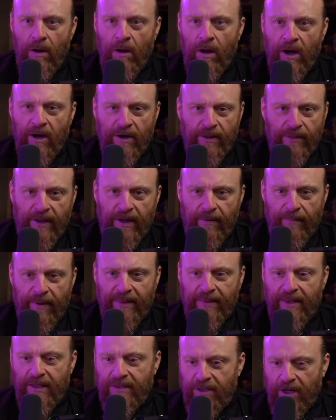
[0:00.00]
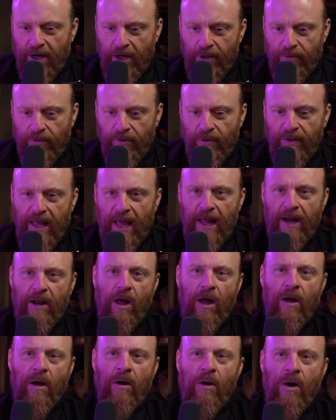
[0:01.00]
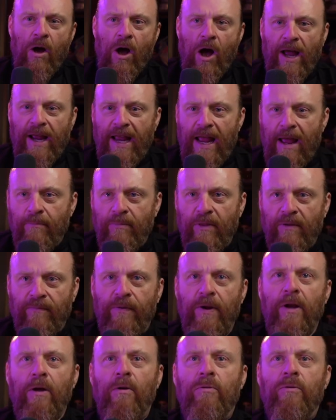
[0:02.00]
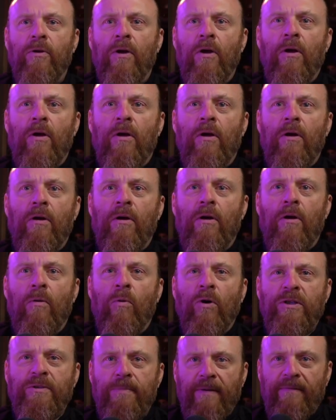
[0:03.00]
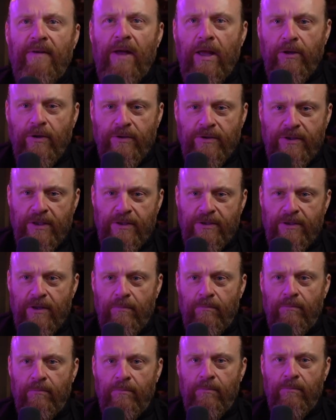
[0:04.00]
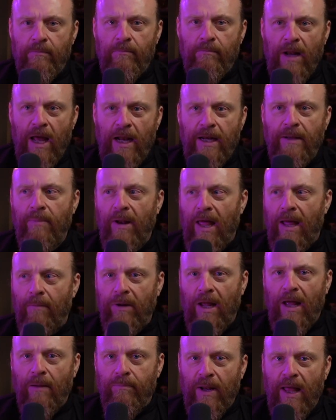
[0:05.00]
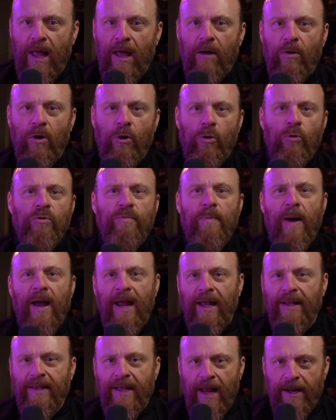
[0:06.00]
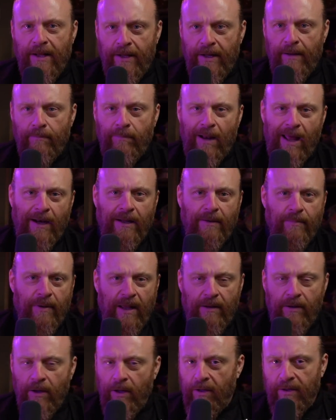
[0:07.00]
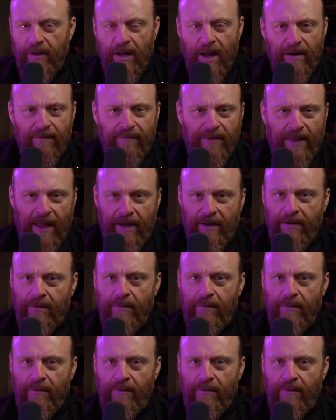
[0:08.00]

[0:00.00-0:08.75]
I got to think about this, I got to do that. Uh, I am the field. What's my value system? Blah, blah, blah, blah. Who's my identity? Blah, blah. None of that.